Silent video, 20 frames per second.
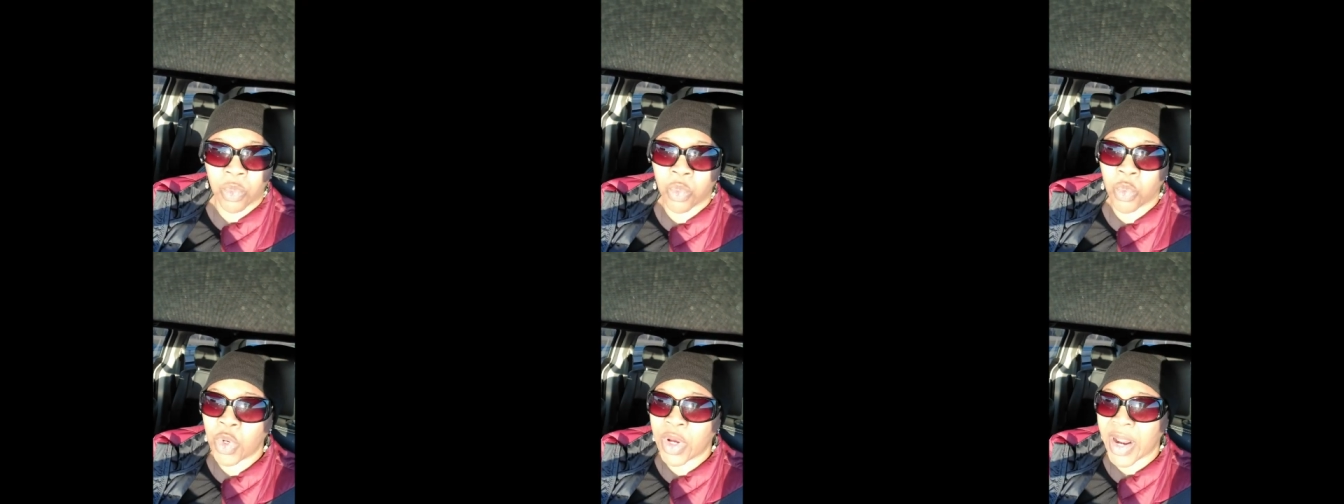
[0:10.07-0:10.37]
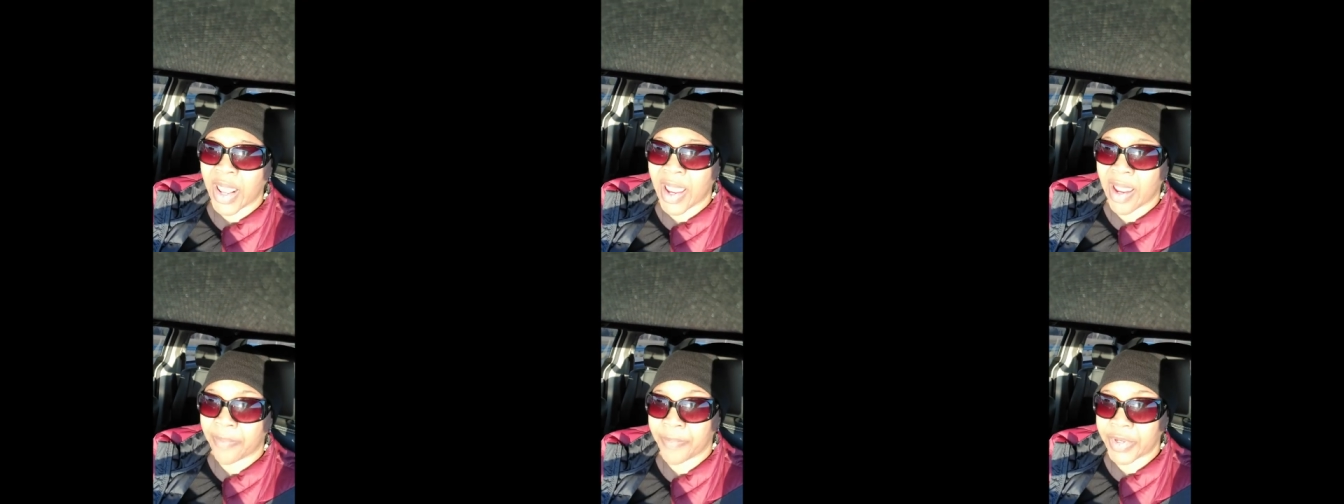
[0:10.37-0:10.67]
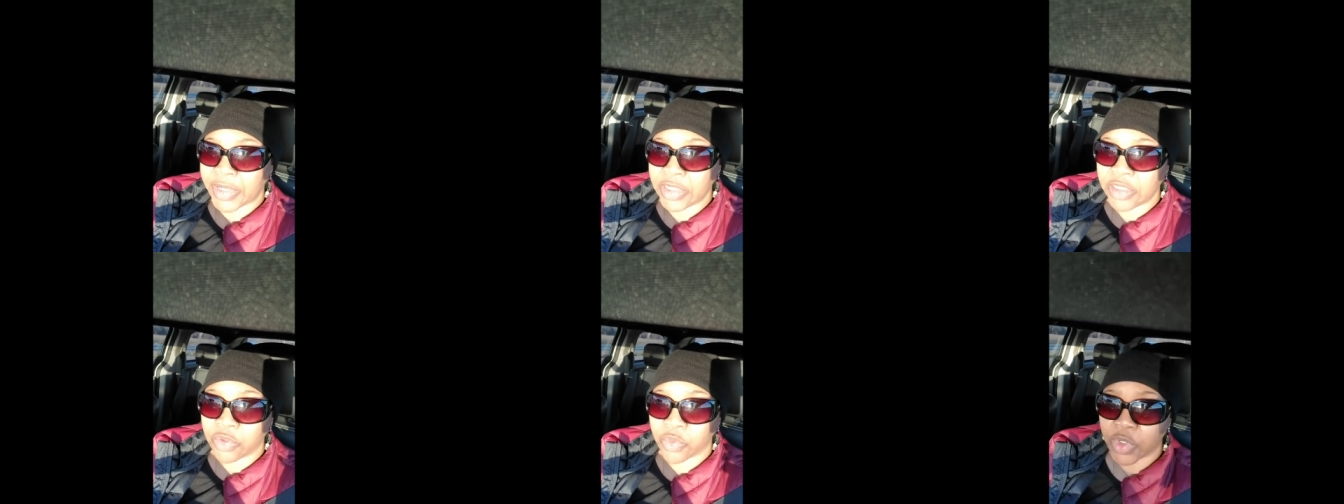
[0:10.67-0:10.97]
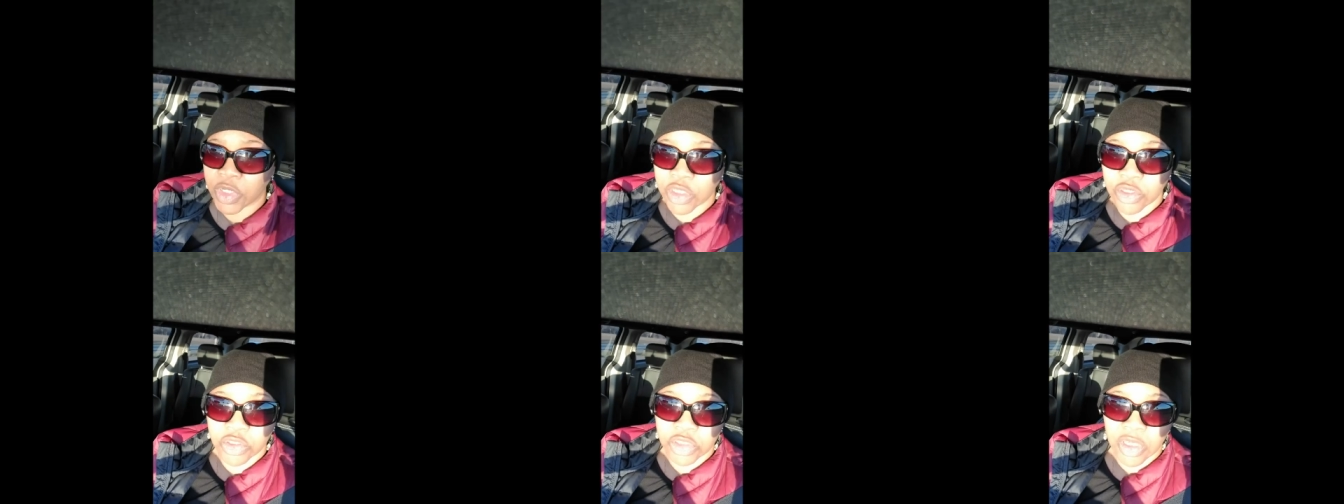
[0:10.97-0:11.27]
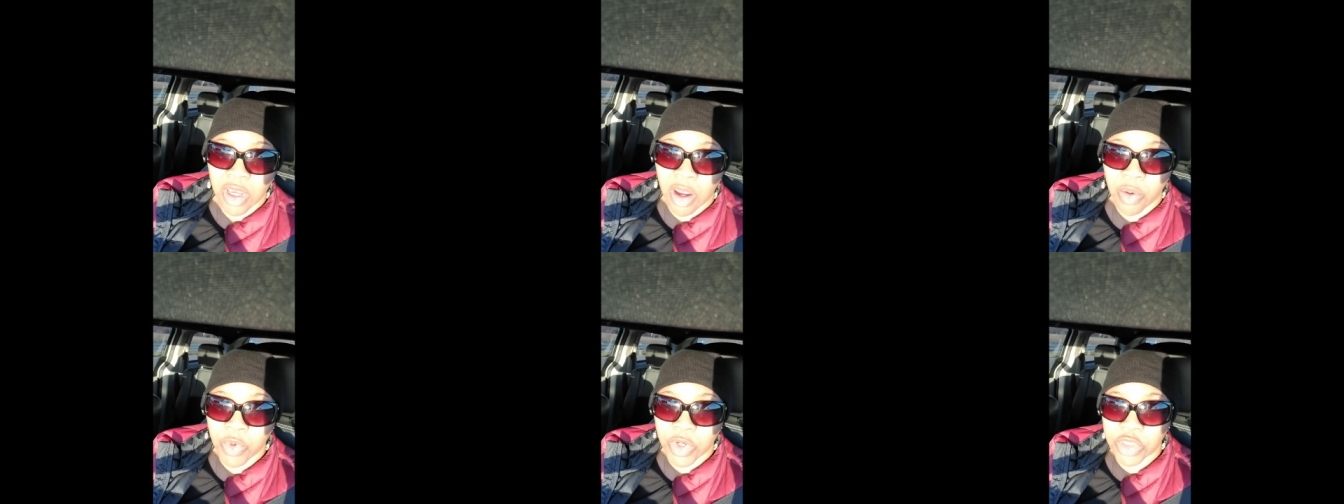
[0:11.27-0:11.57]
what happened, what you
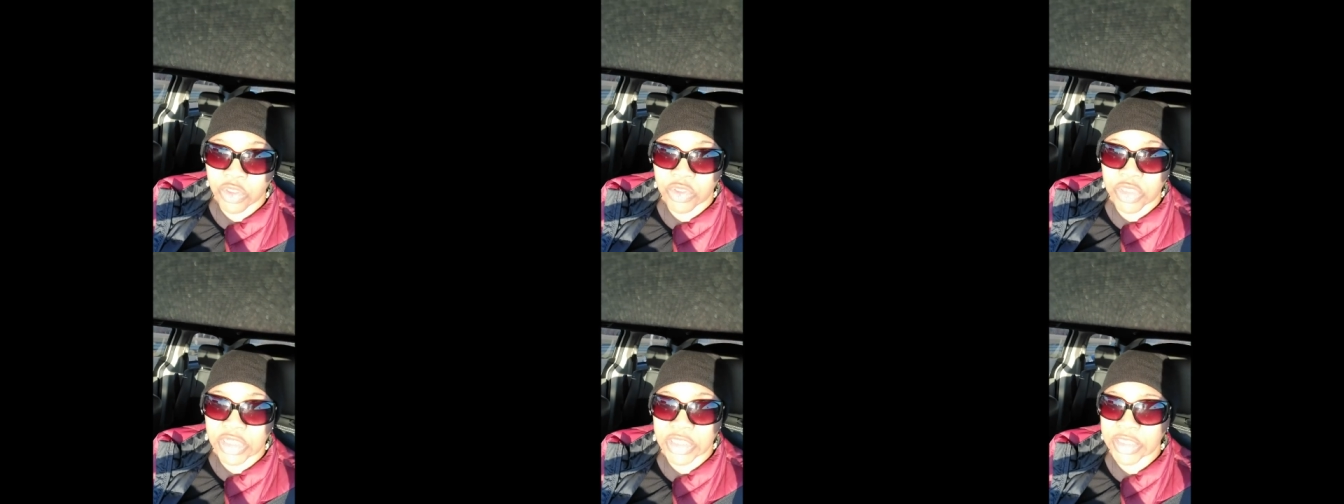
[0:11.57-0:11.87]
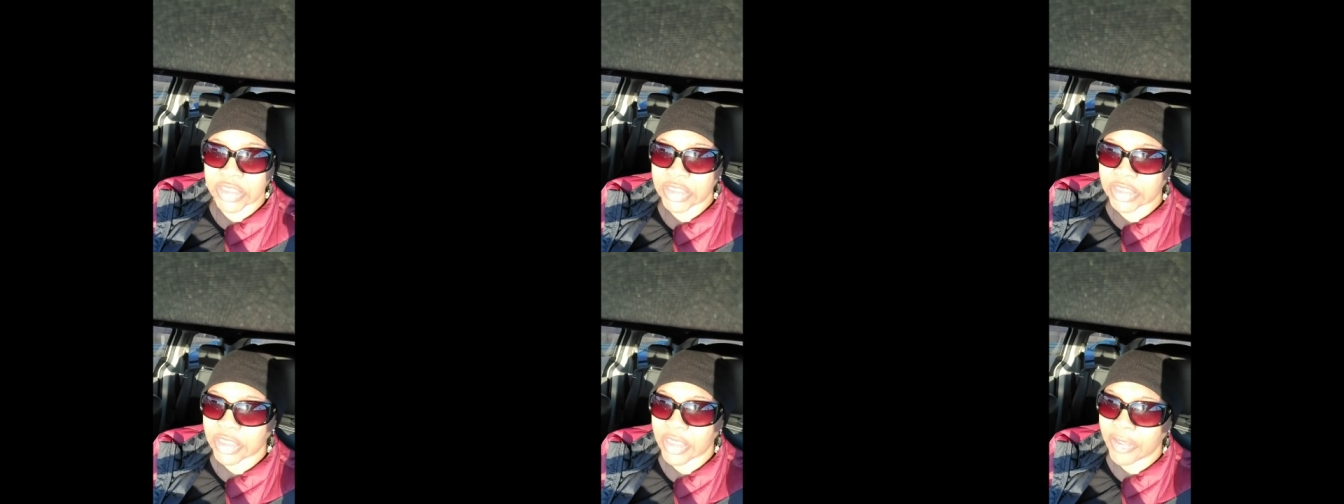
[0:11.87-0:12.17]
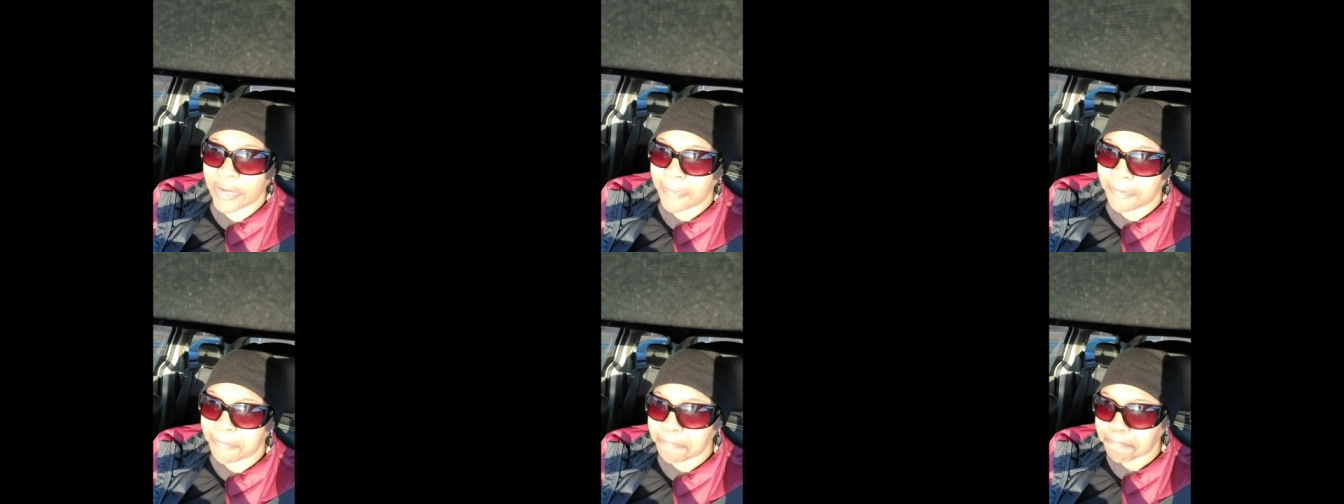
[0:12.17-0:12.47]
saw, what you didn't see.